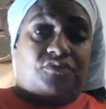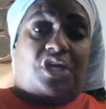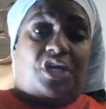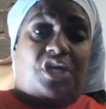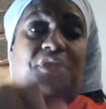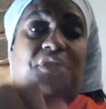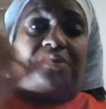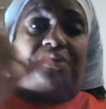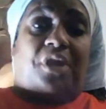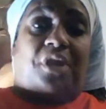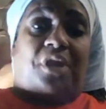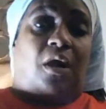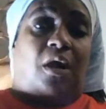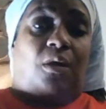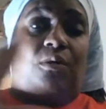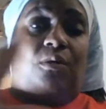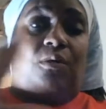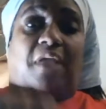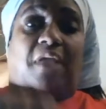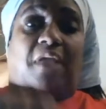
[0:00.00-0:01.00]
The
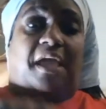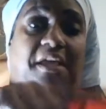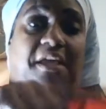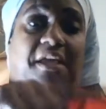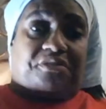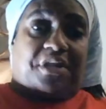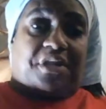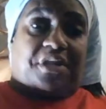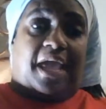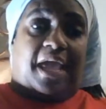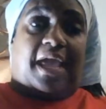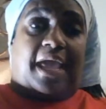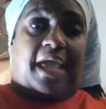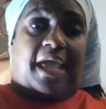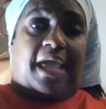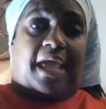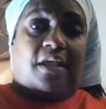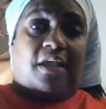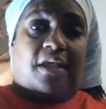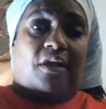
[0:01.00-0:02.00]
dog got tired
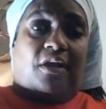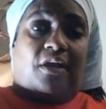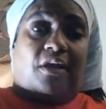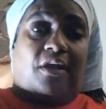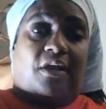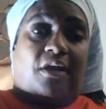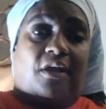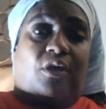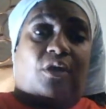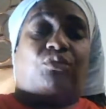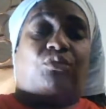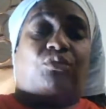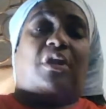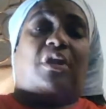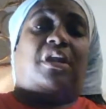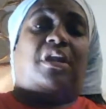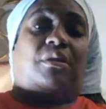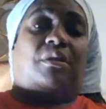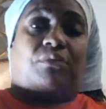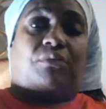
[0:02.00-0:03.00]
of running around the
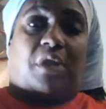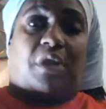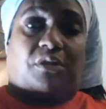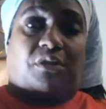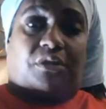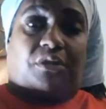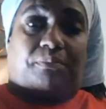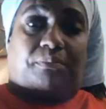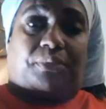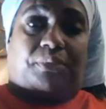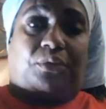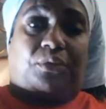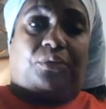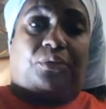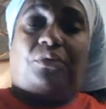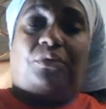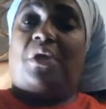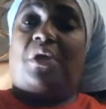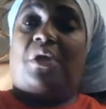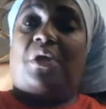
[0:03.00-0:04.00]
pool. The
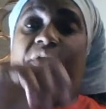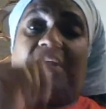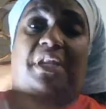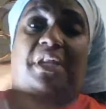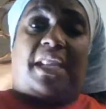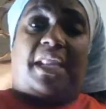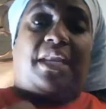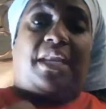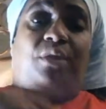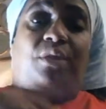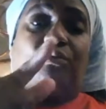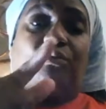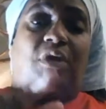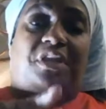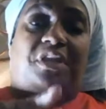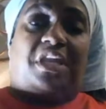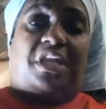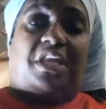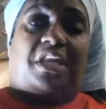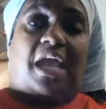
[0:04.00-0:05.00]
lady run in the
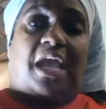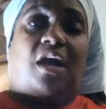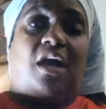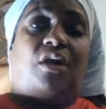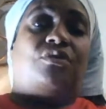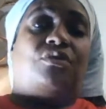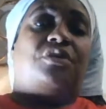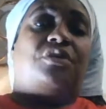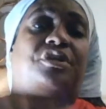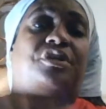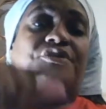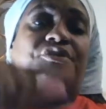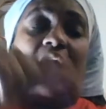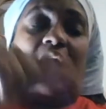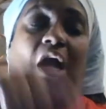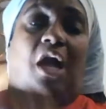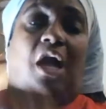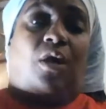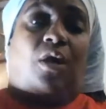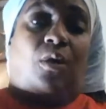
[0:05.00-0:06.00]
house. The dog
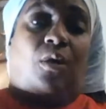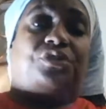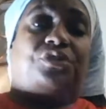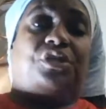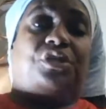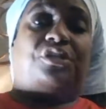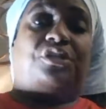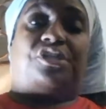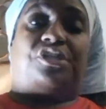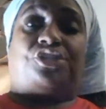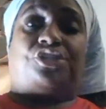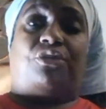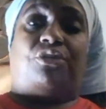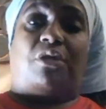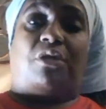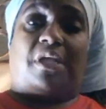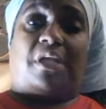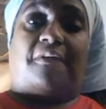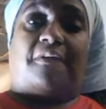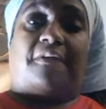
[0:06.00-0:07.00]
took the
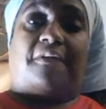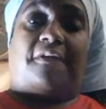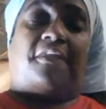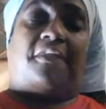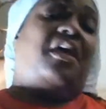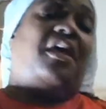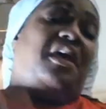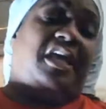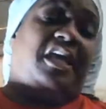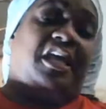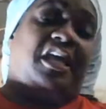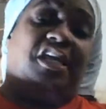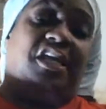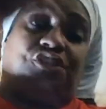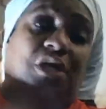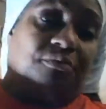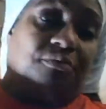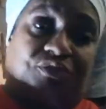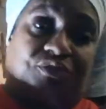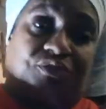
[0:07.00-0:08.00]
shortcut. He
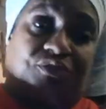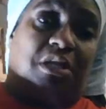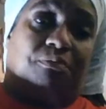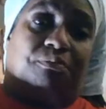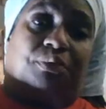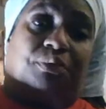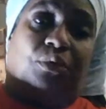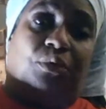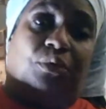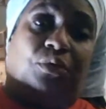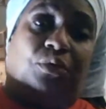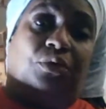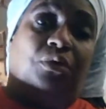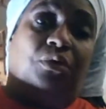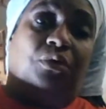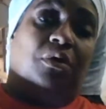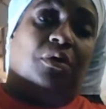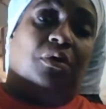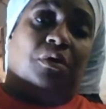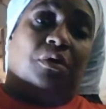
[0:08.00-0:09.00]
jumps in the pool
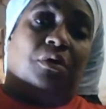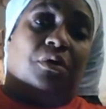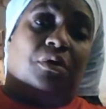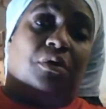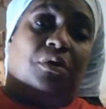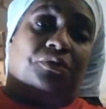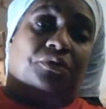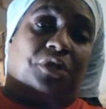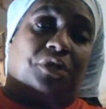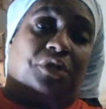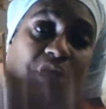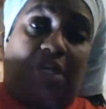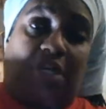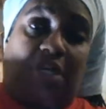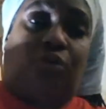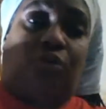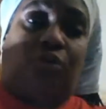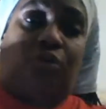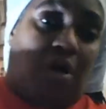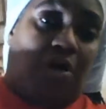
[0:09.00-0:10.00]
to get
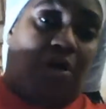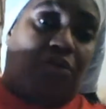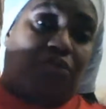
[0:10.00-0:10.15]
across to